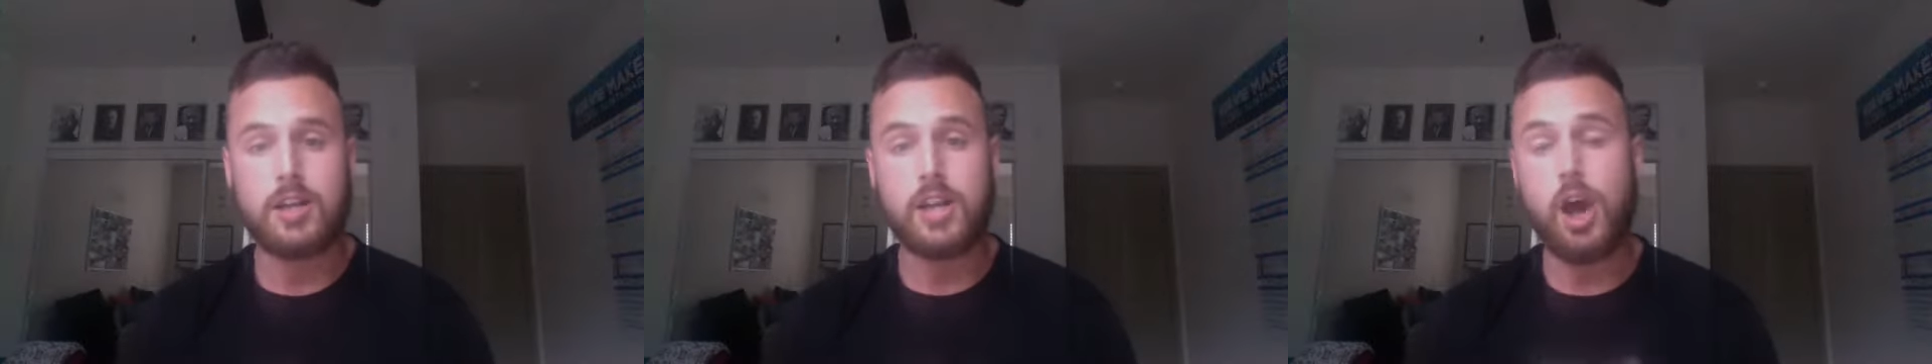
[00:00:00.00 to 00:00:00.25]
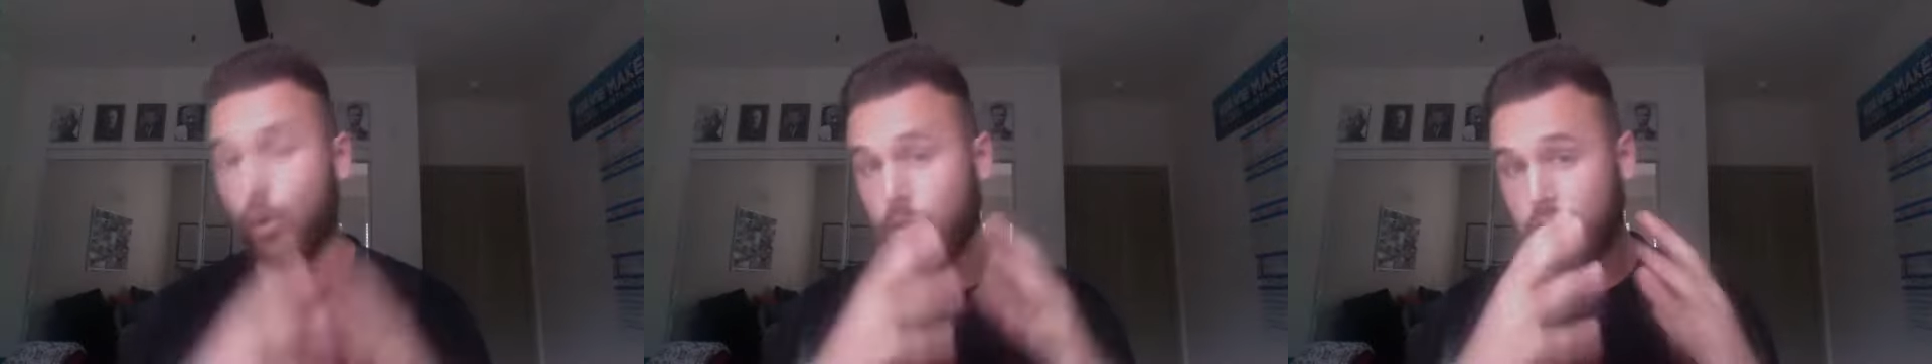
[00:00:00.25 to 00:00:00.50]

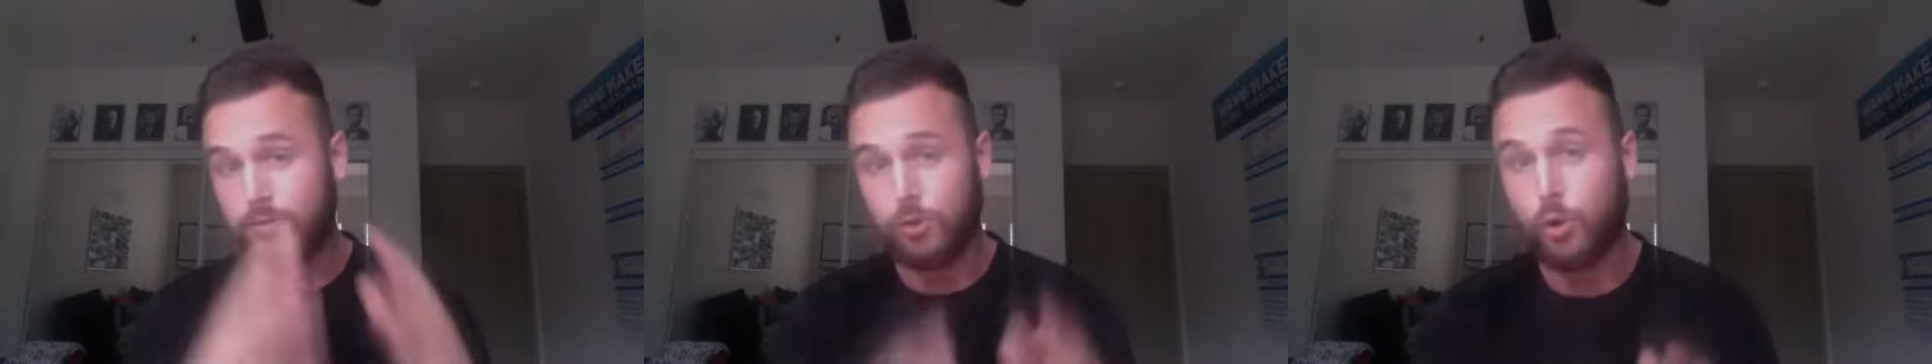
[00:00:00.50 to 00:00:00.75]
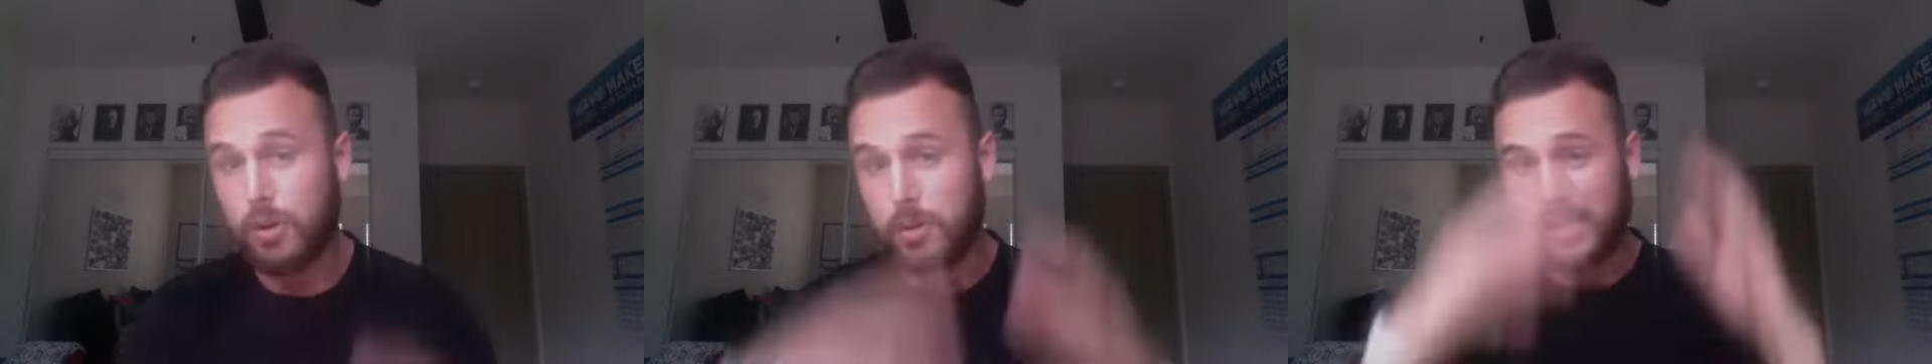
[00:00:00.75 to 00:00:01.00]
not only
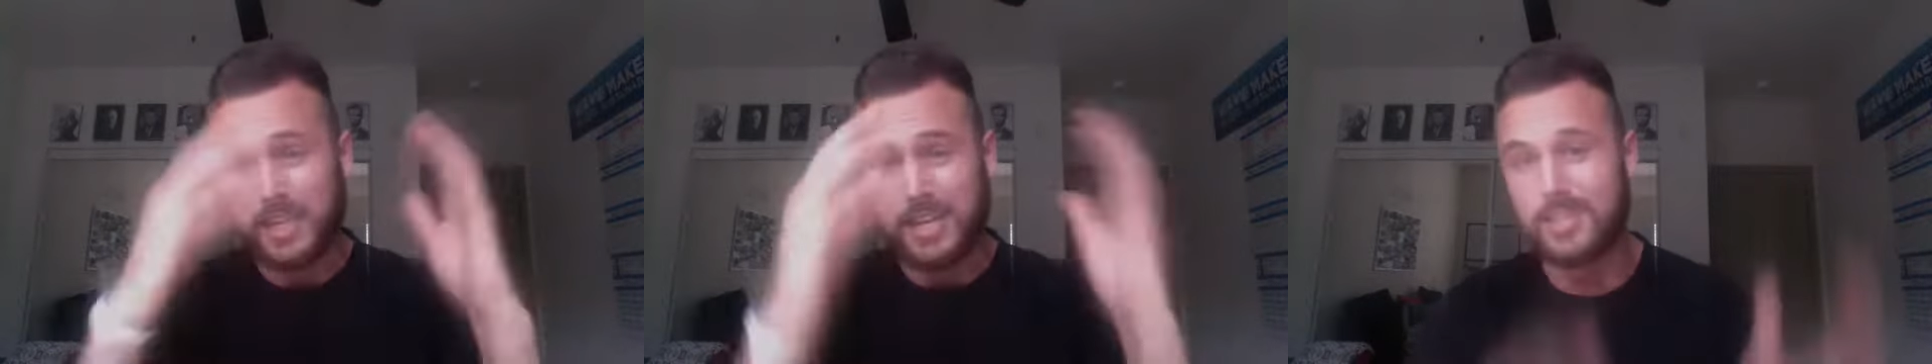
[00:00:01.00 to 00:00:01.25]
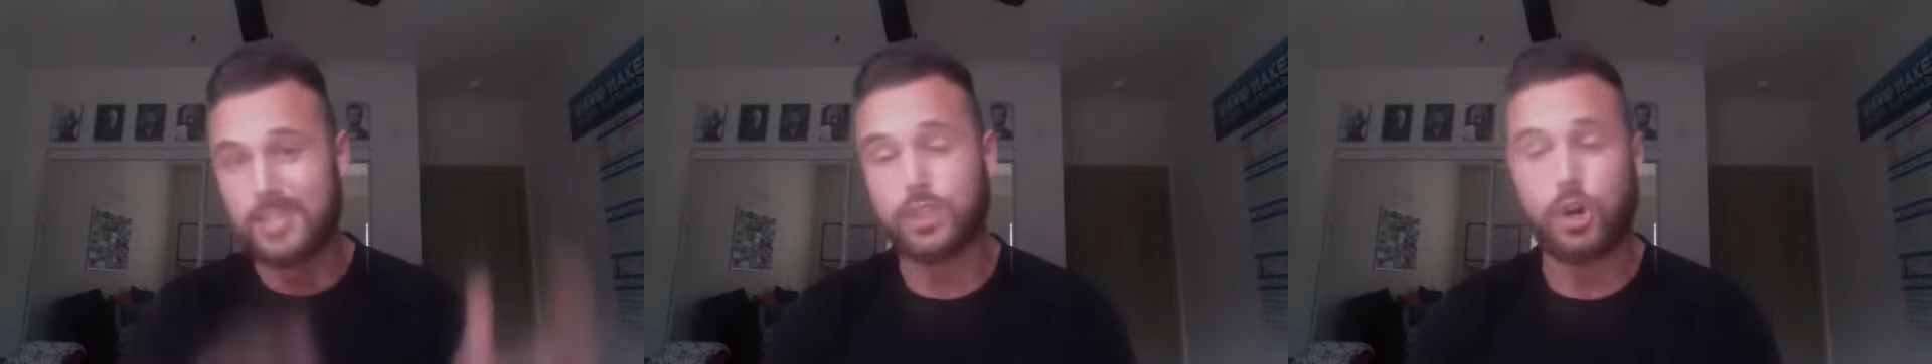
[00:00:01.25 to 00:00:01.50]
florida but the
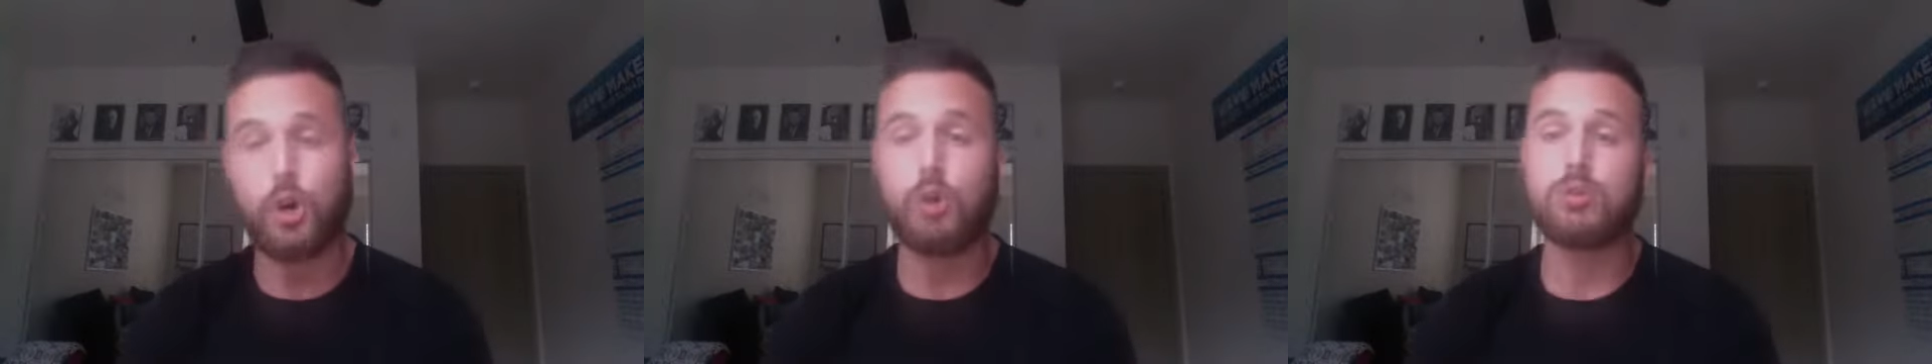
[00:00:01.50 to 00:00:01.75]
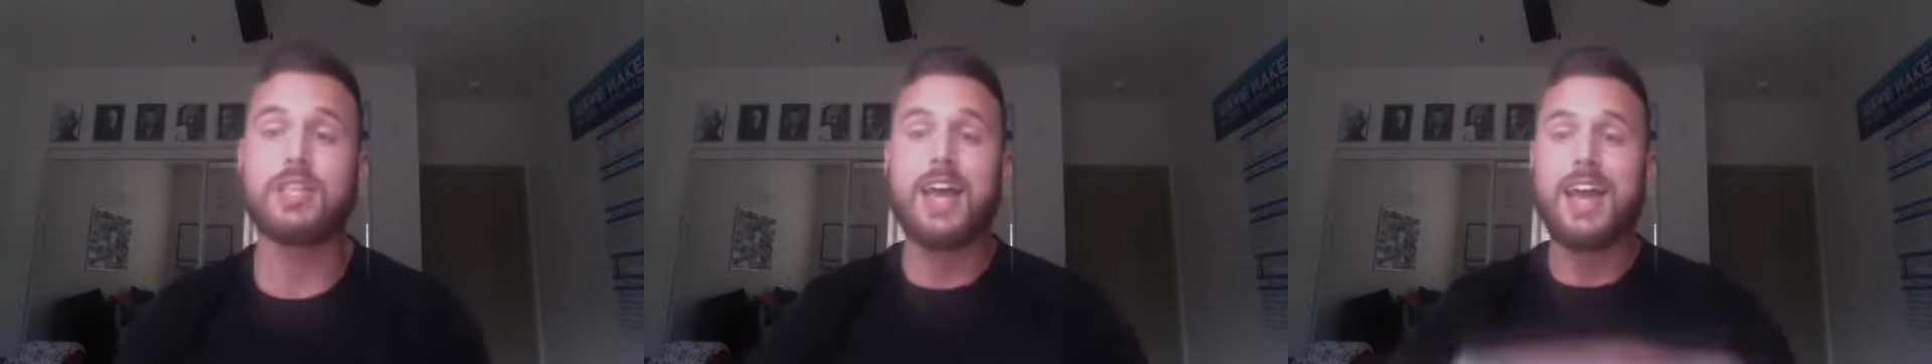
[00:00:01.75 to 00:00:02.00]
east
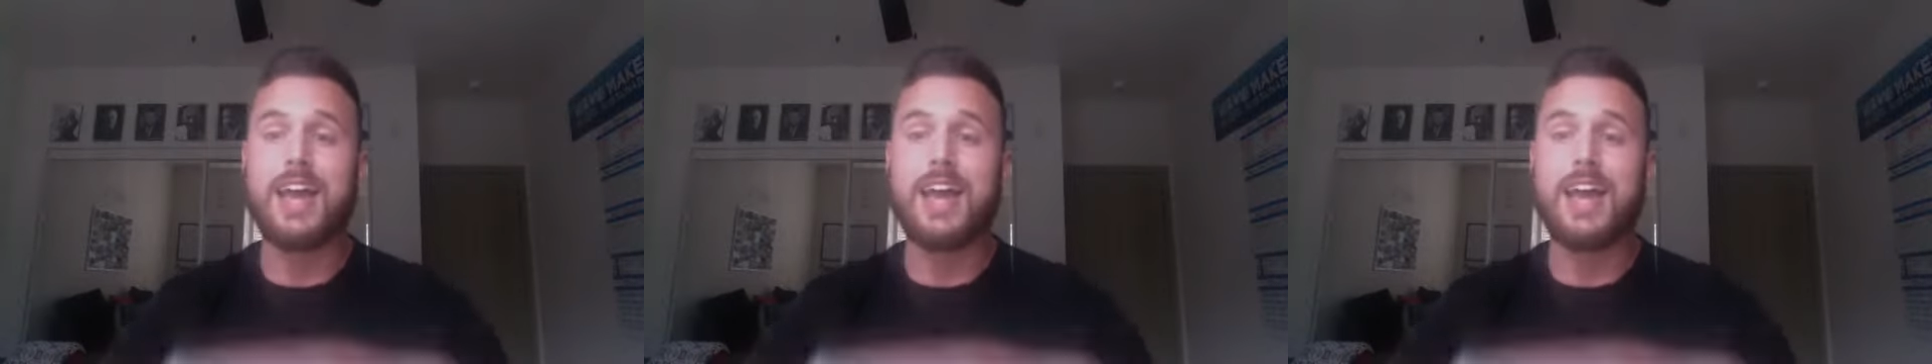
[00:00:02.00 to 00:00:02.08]
coast